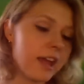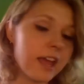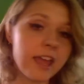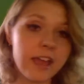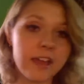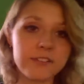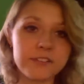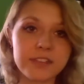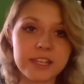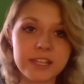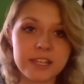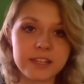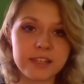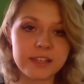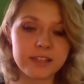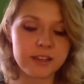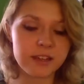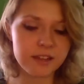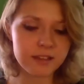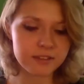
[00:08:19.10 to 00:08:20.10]
And
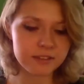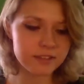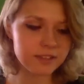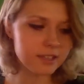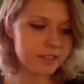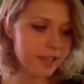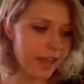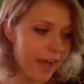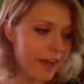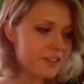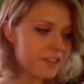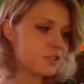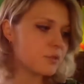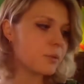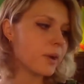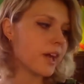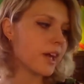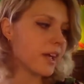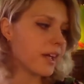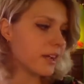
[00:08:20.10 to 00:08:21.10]
the last
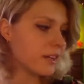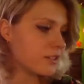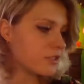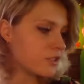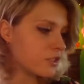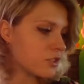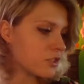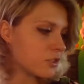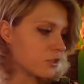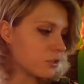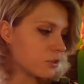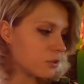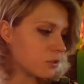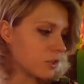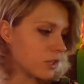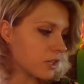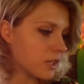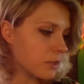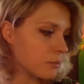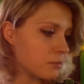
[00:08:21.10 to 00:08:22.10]
way
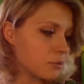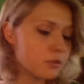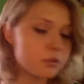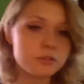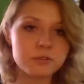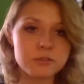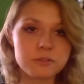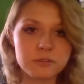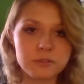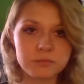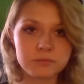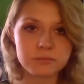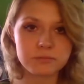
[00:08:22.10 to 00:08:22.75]
to improve